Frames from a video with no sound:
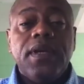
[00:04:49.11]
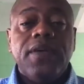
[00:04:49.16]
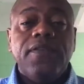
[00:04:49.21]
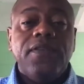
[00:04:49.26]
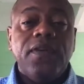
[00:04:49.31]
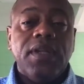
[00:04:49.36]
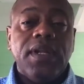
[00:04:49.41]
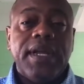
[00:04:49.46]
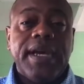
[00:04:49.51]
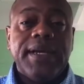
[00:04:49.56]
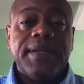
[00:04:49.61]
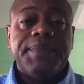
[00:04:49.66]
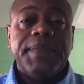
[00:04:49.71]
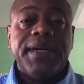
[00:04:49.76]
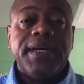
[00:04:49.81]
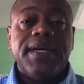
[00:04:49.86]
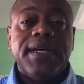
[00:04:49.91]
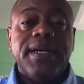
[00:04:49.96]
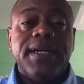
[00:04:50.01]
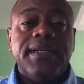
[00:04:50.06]
If you like
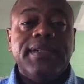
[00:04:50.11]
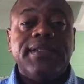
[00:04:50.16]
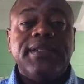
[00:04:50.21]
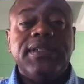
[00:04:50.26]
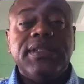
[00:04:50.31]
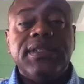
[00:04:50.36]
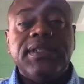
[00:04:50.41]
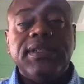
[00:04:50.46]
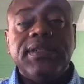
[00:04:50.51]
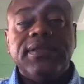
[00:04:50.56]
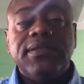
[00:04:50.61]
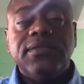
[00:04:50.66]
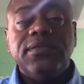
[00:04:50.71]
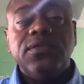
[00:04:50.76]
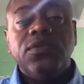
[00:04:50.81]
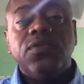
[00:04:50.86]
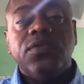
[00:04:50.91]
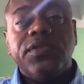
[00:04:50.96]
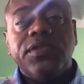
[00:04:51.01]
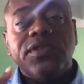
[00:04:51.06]
my content,
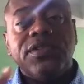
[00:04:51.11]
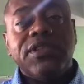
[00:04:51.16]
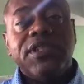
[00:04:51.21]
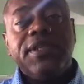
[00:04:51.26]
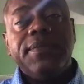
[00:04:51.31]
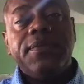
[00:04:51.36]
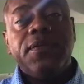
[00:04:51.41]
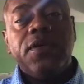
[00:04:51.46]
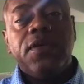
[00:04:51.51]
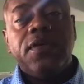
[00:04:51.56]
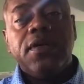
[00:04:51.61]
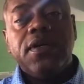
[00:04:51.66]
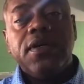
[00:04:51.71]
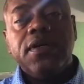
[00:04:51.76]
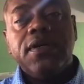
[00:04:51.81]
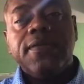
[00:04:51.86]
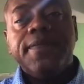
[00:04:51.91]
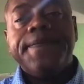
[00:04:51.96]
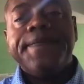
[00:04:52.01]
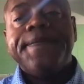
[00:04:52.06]
you want to see
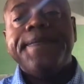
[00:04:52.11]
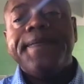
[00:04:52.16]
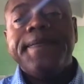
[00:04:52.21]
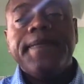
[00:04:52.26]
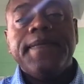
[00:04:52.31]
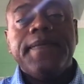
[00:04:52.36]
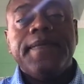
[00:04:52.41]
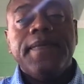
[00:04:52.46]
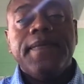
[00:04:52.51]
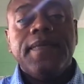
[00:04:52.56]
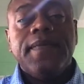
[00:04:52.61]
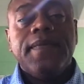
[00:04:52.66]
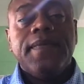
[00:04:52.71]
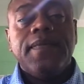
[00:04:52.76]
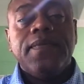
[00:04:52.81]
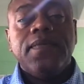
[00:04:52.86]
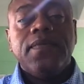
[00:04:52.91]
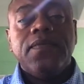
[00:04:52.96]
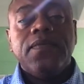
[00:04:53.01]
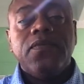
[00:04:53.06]
more,
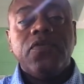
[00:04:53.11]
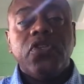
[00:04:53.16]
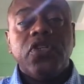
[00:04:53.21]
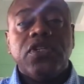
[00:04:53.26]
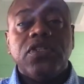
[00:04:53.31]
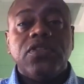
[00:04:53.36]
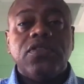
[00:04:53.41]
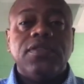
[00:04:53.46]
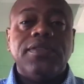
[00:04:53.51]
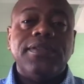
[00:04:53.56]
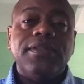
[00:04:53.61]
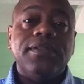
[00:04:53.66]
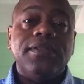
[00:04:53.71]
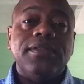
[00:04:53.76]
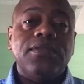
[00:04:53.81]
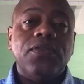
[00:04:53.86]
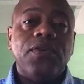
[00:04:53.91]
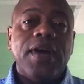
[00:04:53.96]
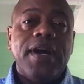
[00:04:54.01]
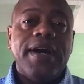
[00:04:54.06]
just
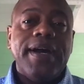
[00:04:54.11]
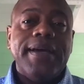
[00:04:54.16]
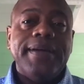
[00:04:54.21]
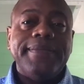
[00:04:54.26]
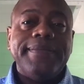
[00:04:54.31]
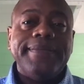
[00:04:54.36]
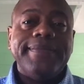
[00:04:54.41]
subscribe.